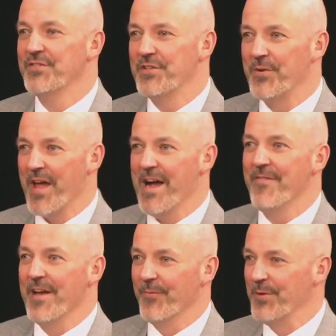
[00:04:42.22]
that don't have
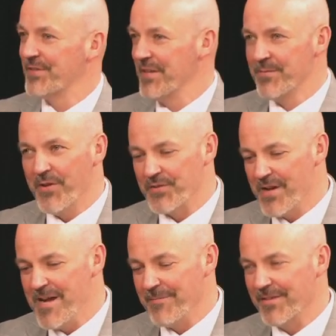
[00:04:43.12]
that, we see them all the
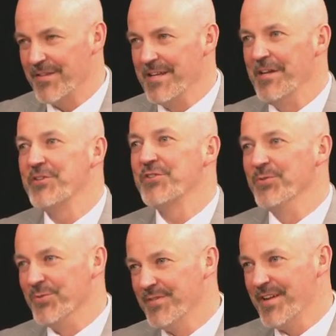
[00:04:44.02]
time, like the
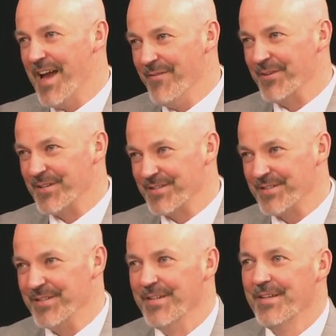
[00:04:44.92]
issue
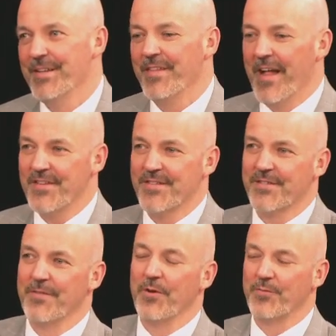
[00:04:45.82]
advocacy. Yeah. That's the
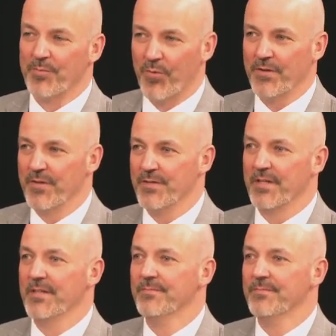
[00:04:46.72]
stuff you have to report to the state.